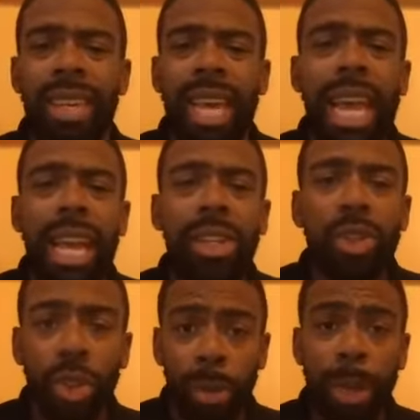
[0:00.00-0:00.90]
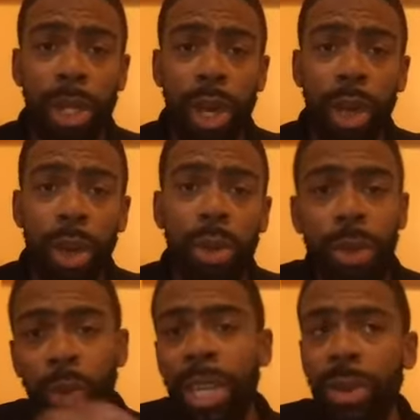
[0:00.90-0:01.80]
And truth be told, the
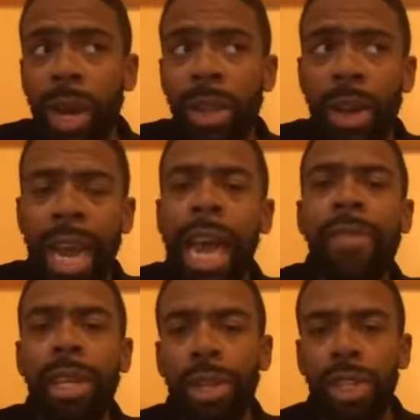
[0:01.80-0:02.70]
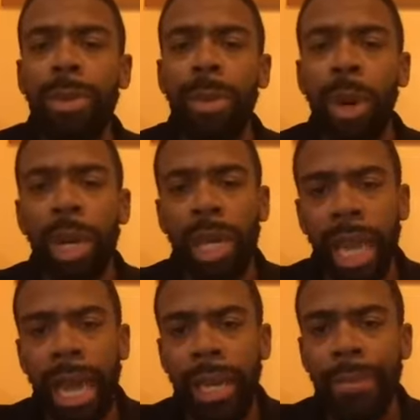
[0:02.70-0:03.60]
reason why they're having the Super Bowl in
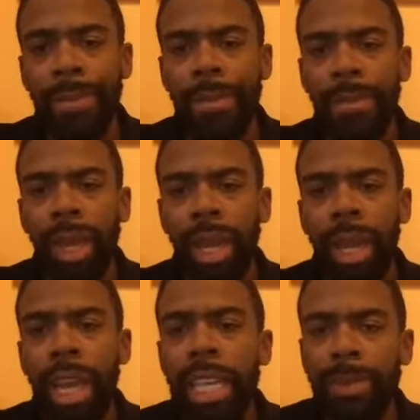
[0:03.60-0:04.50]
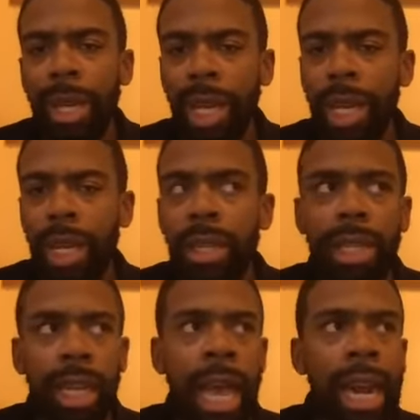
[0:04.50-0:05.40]
Atlanta is because
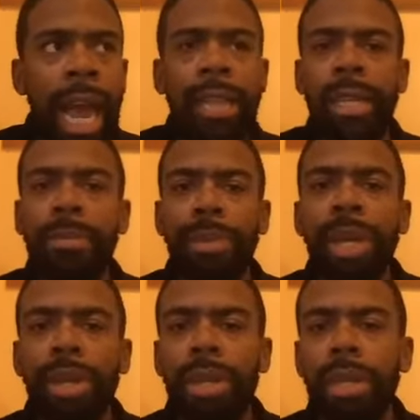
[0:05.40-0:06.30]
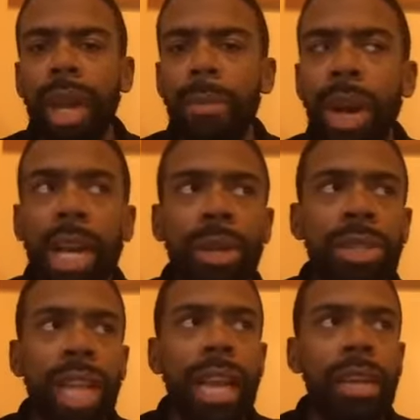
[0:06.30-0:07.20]
Atlanta actually built a brand new
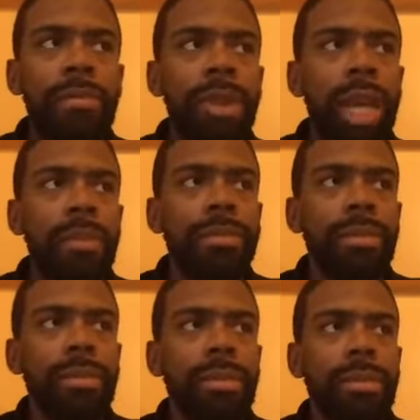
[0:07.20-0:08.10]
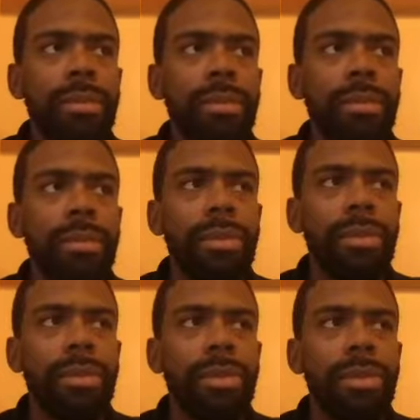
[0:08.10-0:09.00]
stadium for them.
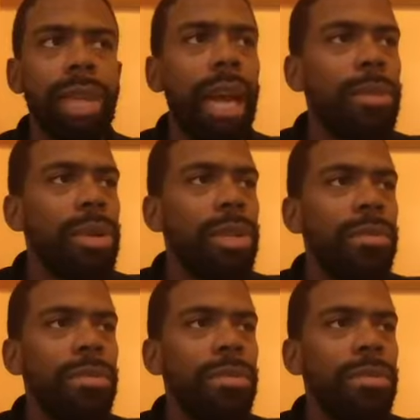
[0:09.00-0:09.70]
Sound person?